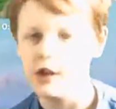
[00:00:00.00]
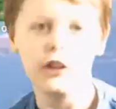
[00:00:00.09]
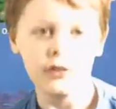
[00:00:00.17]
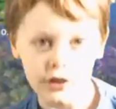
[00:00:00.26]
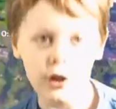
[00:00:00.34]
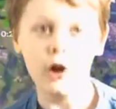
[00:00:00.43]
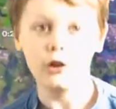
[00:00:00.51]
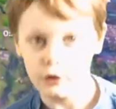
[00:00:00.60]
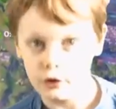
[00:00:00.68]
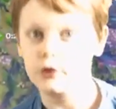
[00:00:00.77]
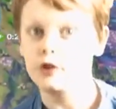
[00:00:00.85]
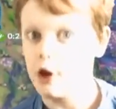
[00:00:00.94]
because we've got
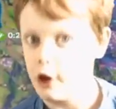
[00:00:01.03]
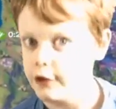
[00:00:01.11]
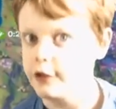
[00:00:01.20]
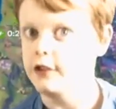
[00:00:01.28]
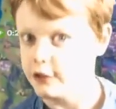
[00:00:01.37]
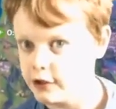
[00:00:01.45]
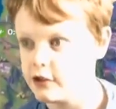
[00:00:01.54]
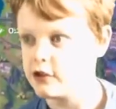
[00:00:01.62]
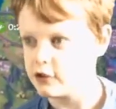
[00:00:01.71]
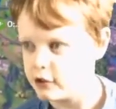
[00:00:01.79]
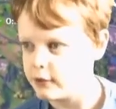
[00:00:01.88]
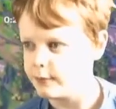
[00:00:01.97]
good guns.